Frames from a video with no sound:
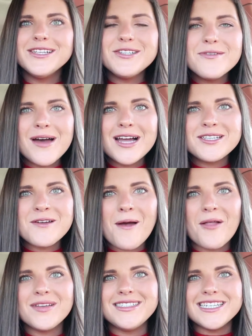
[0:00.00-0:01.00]
too much
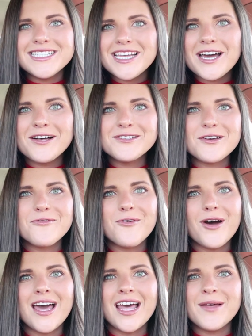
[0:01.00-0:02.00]
about the details of
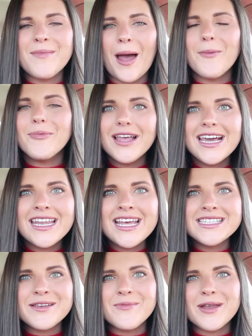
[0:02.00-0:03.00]
what my plan
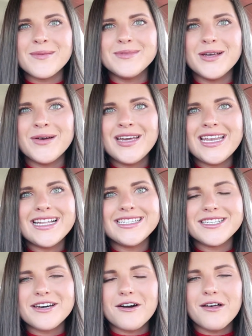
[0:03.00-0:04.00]
is and what I'm doing
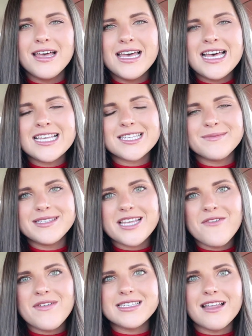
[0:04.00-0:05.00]
until some
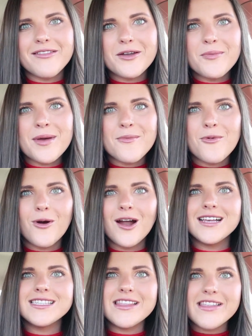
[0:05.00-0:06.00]
stuff is a little bit
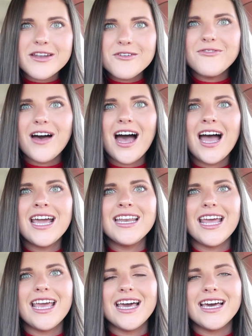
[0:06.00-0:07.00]
more
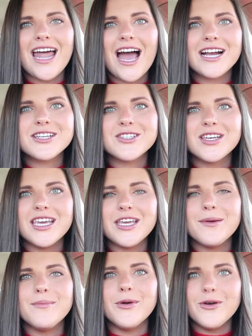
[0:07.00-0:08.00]
solidified and
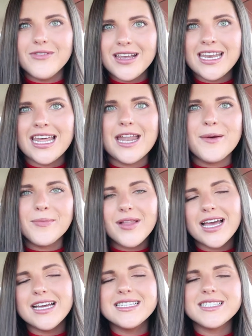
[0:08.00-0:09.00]
actually moving and in
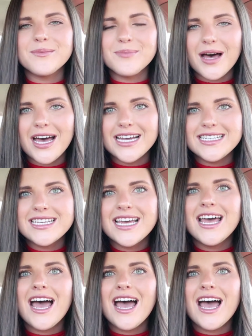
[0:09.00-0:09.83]
place. But